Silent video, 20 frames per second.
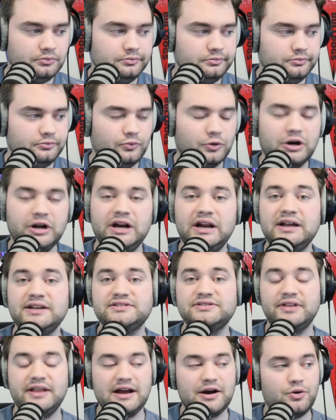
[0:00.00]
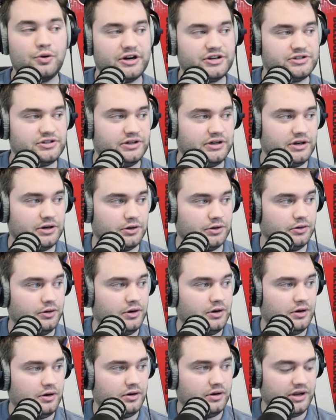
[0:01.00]
We're going to answer that question here
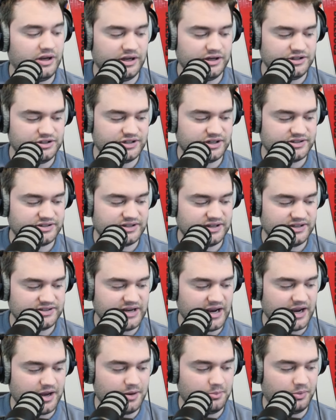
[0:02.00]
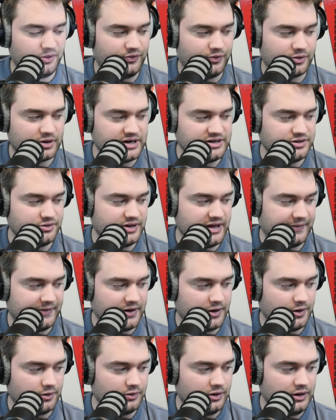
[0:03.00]
in just a second. Before I do that,
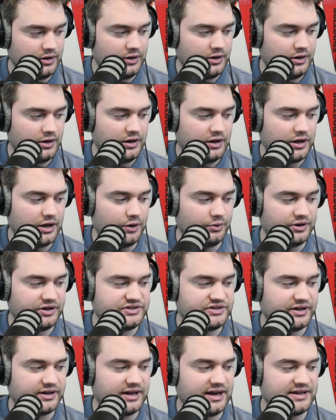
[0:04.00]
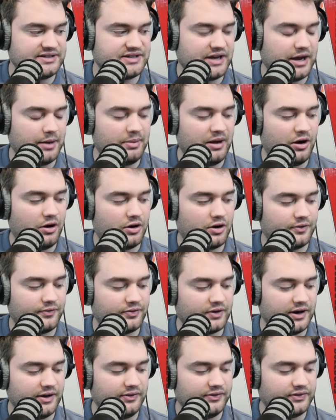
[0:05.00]
though, I want to tell you guys about our
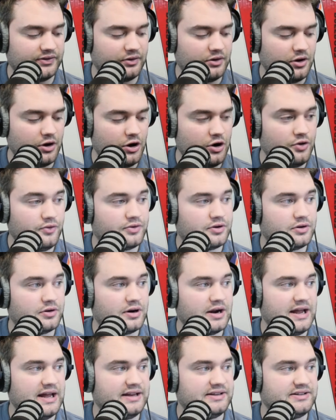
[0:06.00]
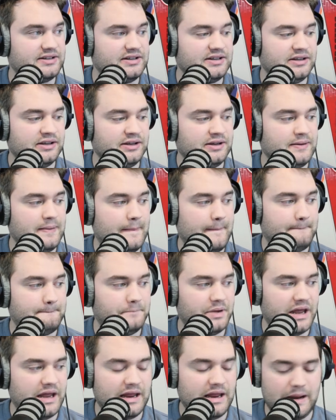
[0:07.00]
friends over at
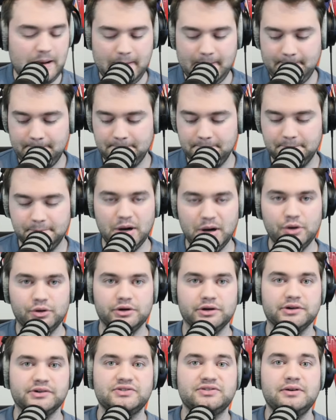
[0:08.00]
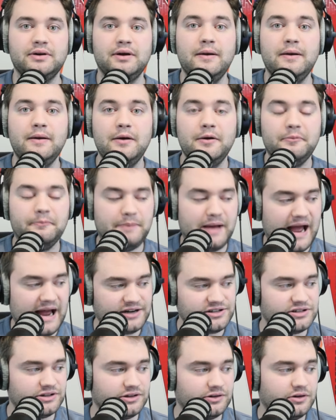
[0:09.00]
eBay Motors.
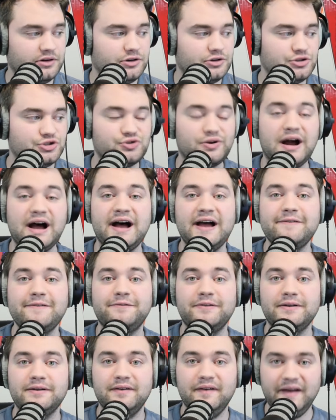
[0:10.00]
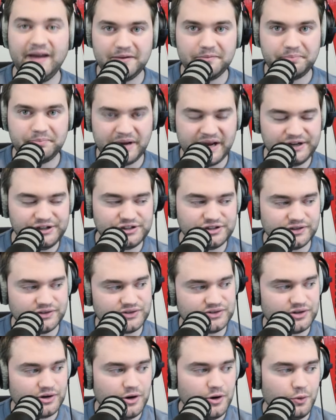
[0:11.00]
Passion, drive, and
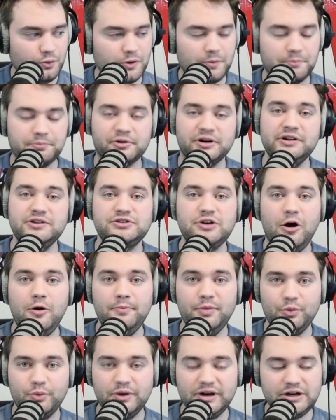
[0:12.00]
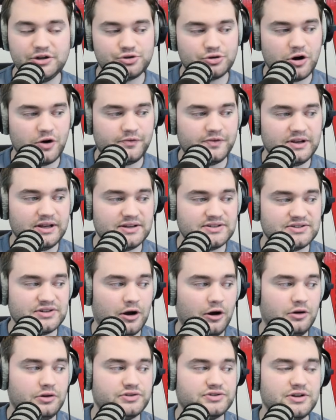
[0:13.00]
patience. What brings home the winning trophy is
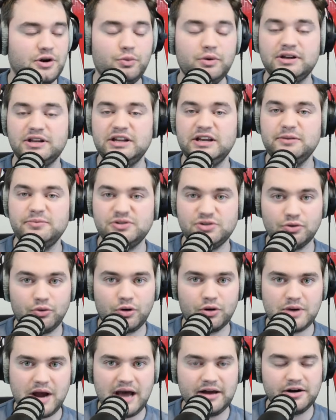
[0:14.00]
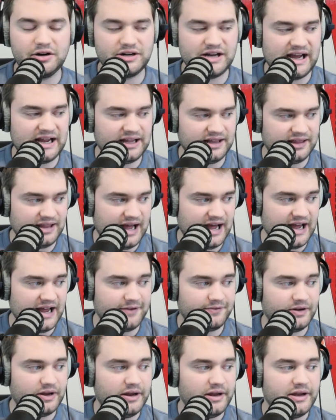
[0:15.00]
also what keeps your ride or die alive.